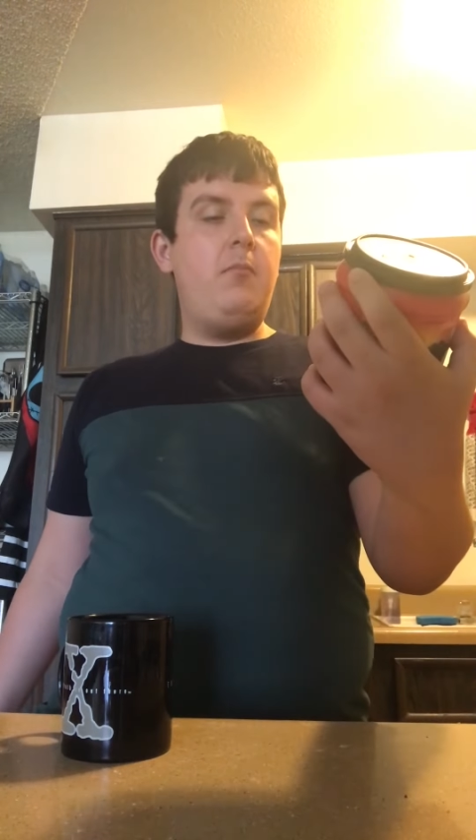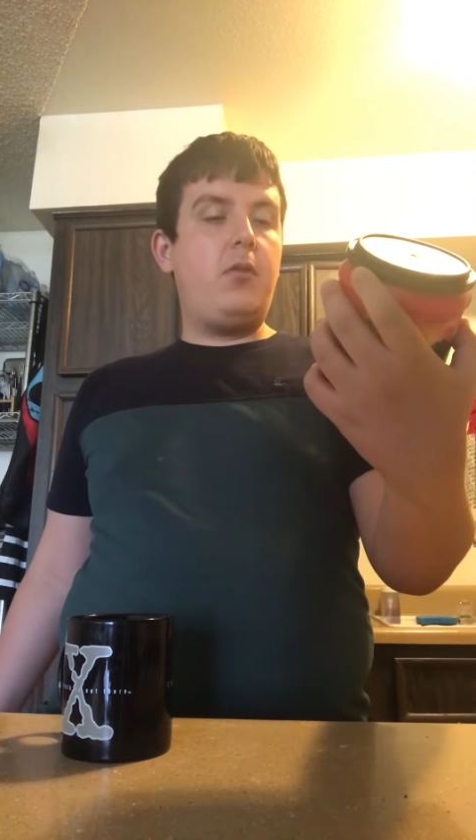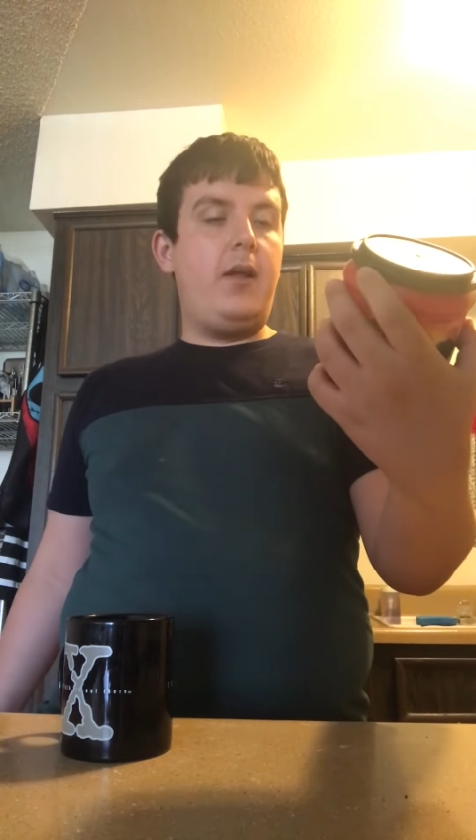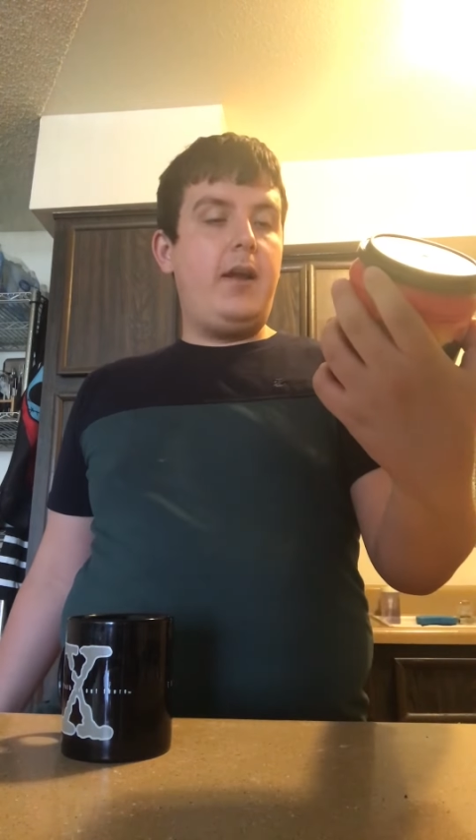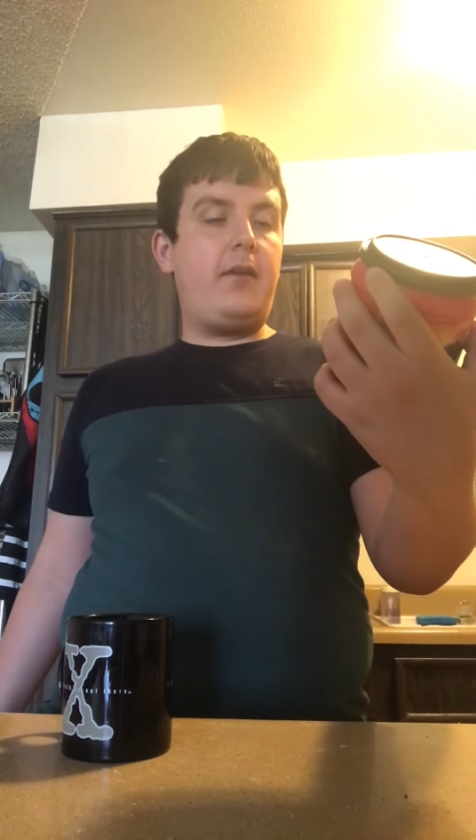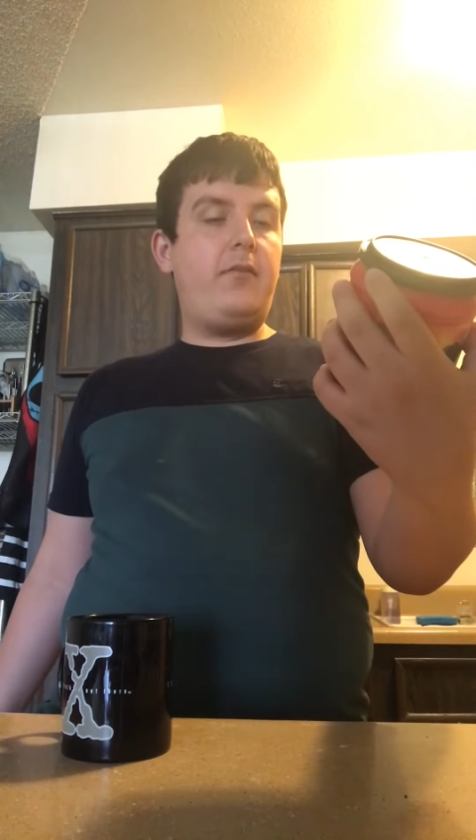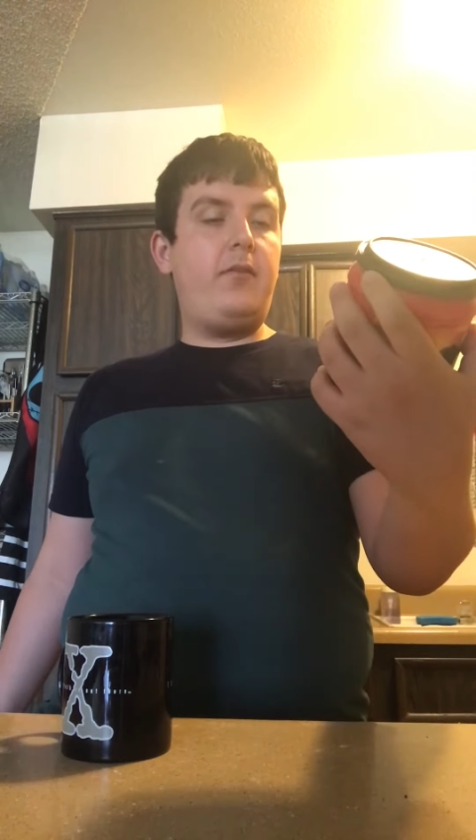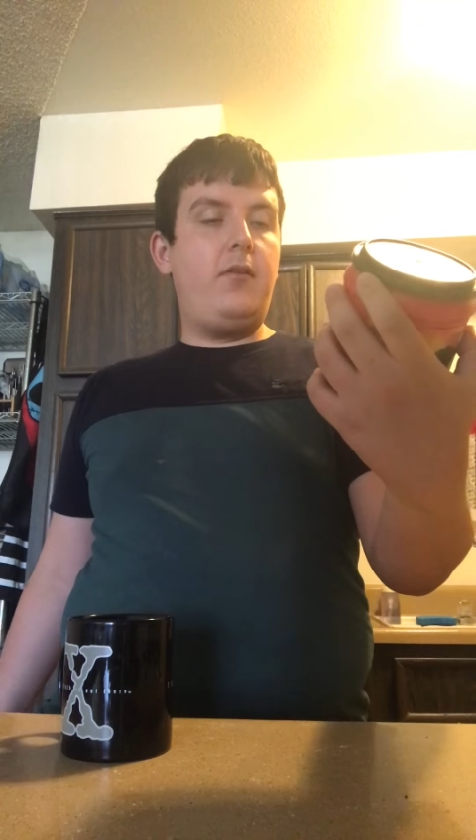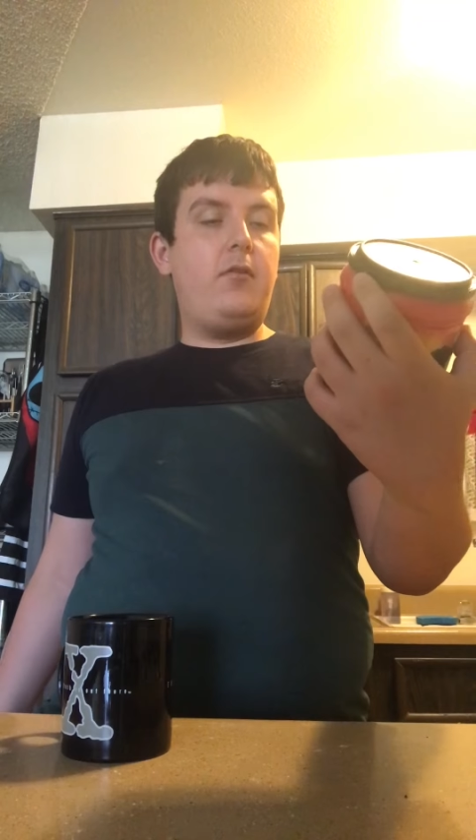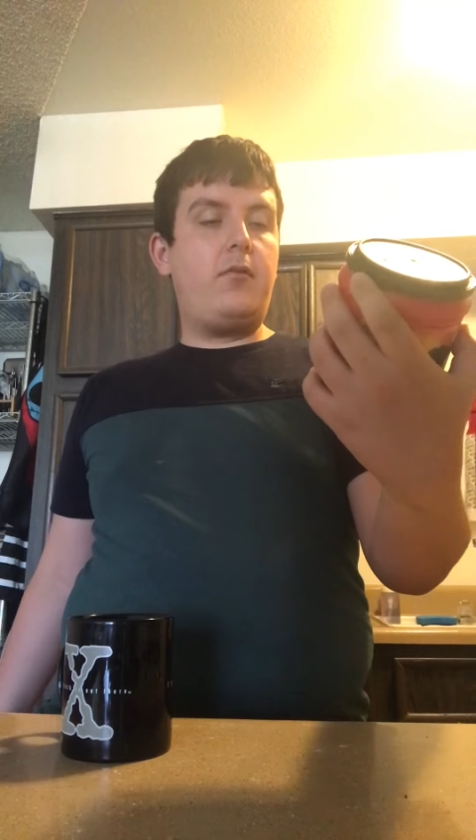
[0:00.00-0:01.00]
Black
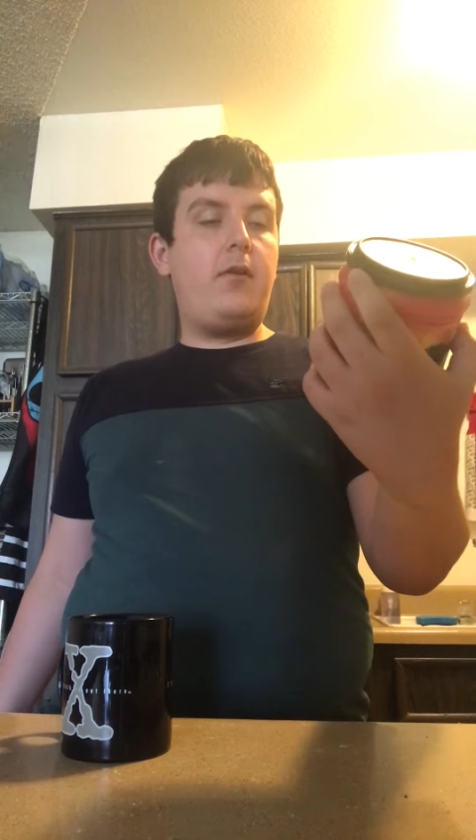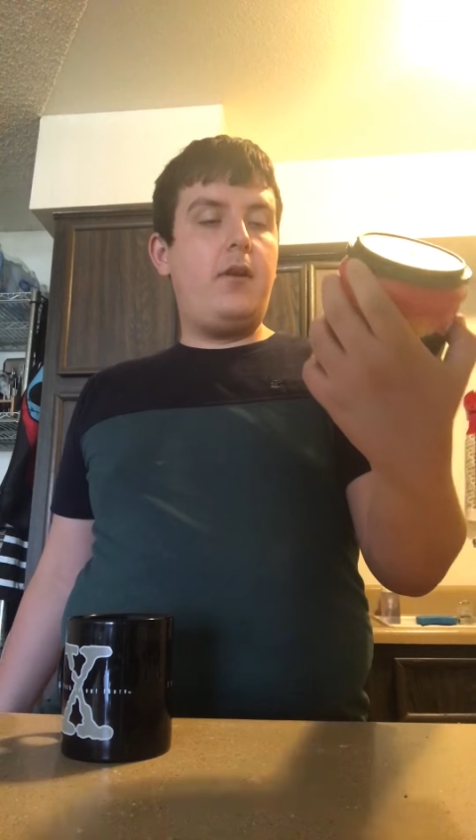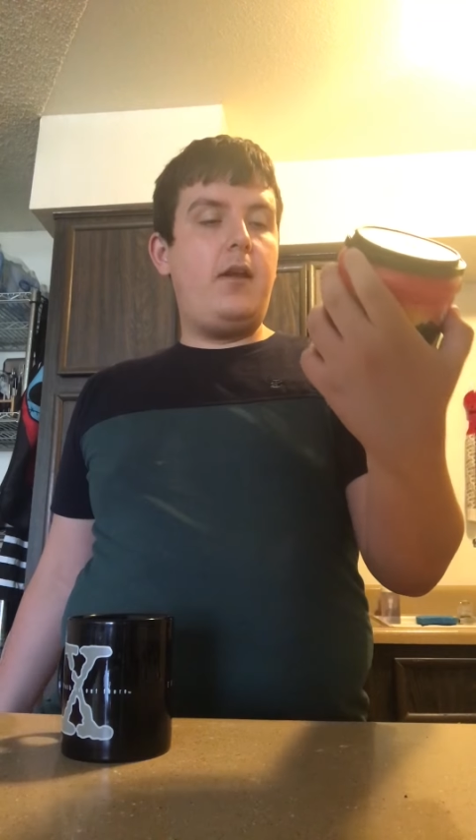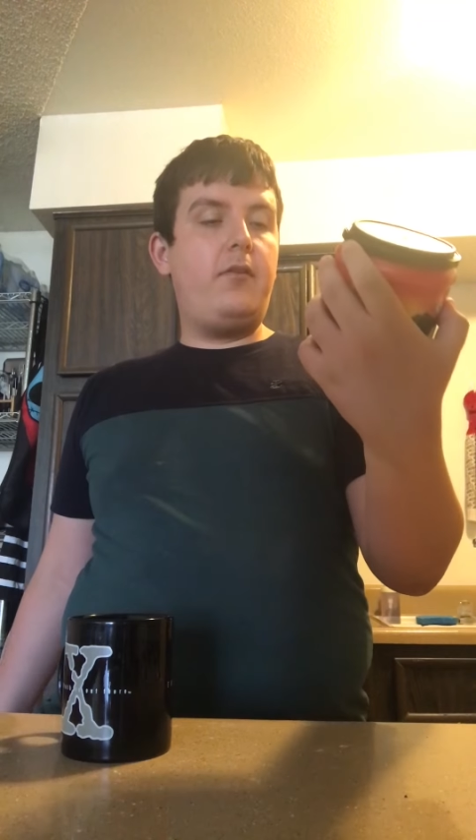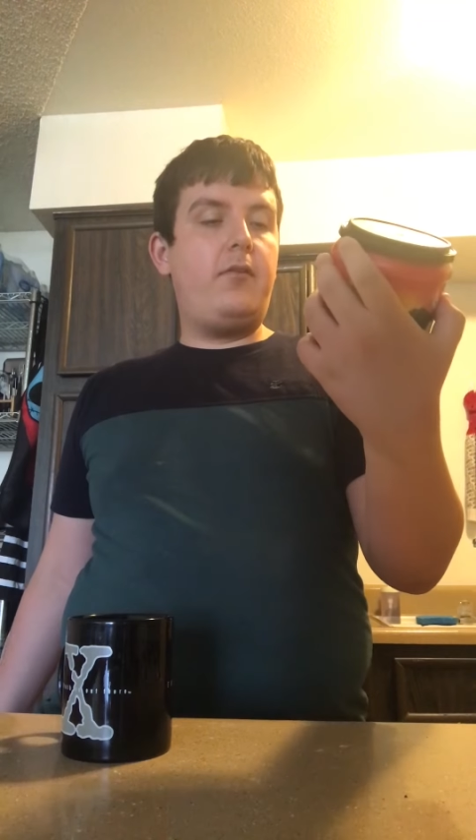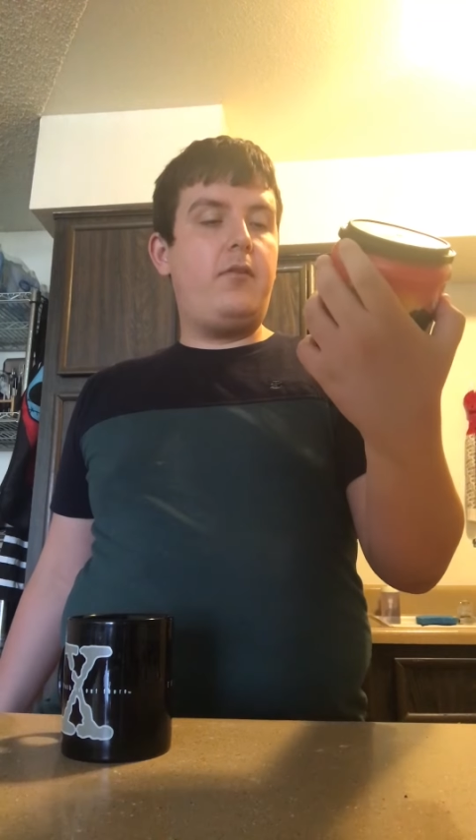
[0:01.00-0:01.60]
Silk, as